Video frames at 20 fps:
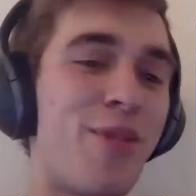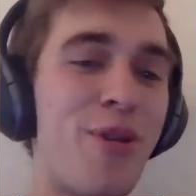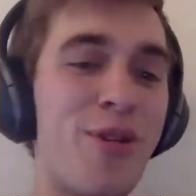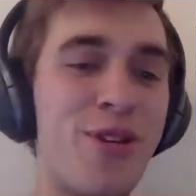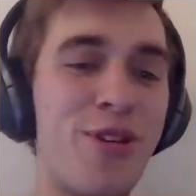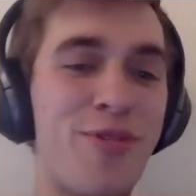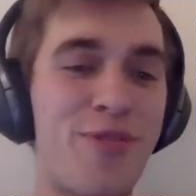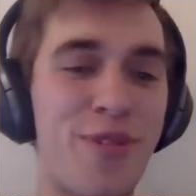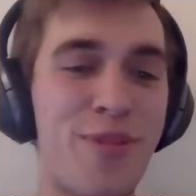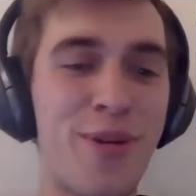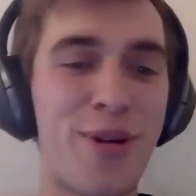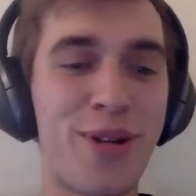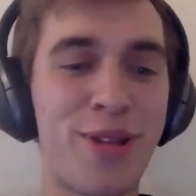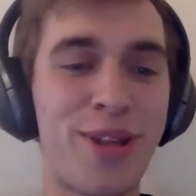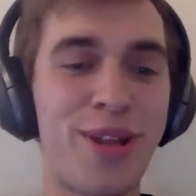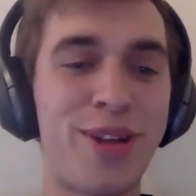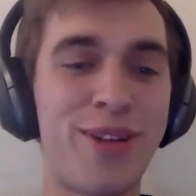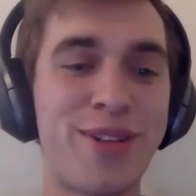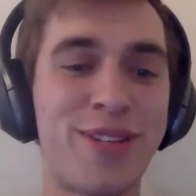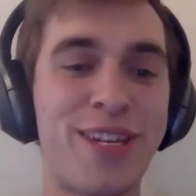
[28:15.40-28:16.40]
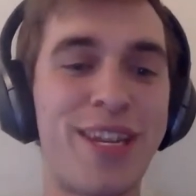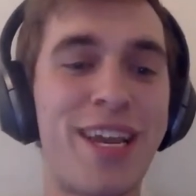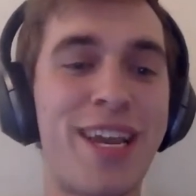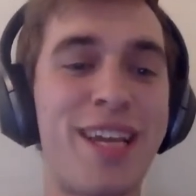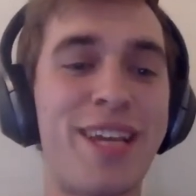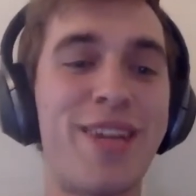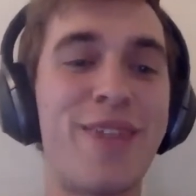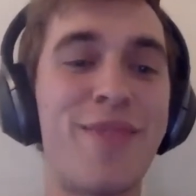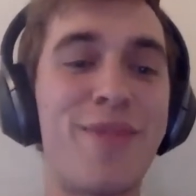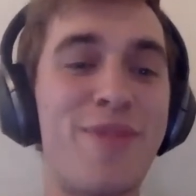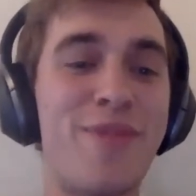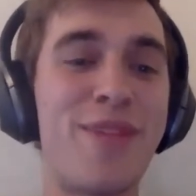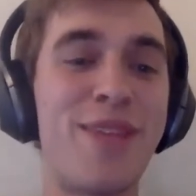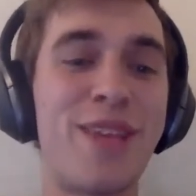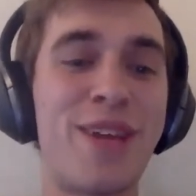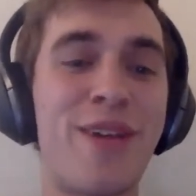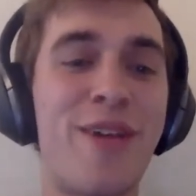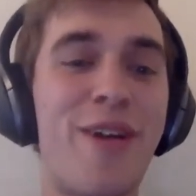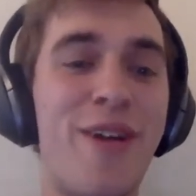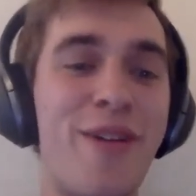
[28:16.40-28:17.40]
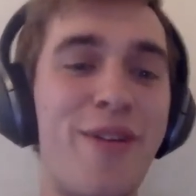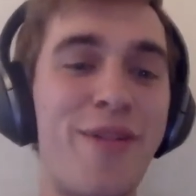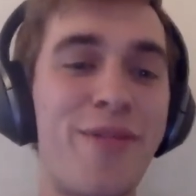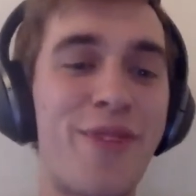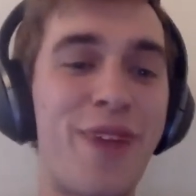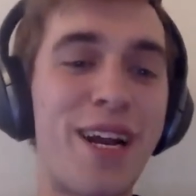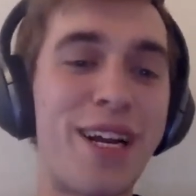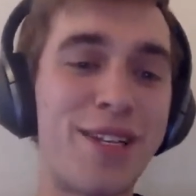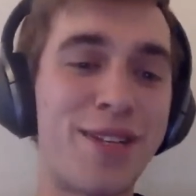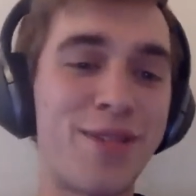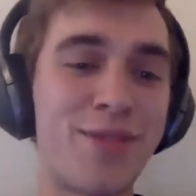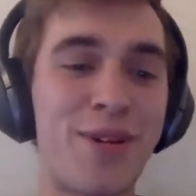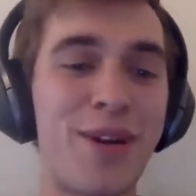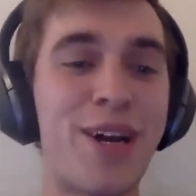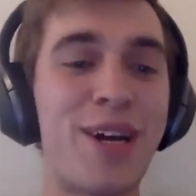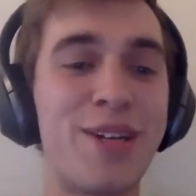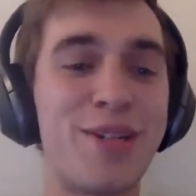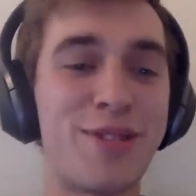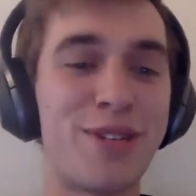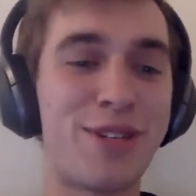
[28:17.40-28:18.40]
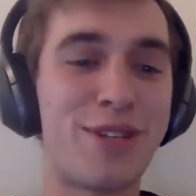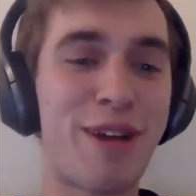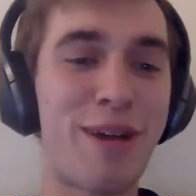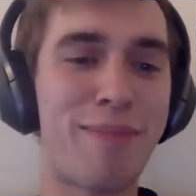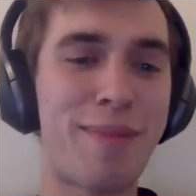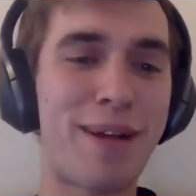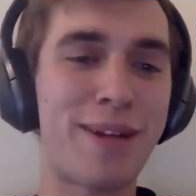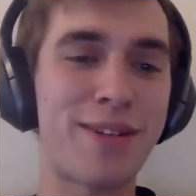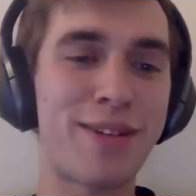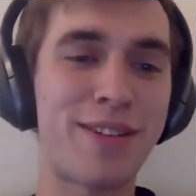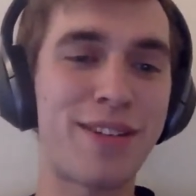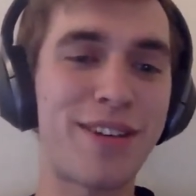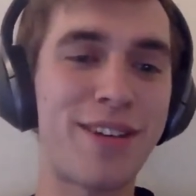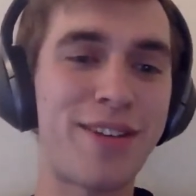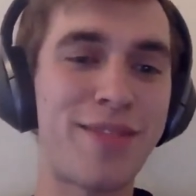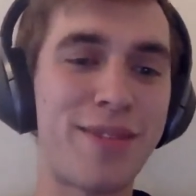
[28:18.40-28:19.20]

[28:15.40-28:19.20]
quote you from earlier today, we really are finance 100 dropouts.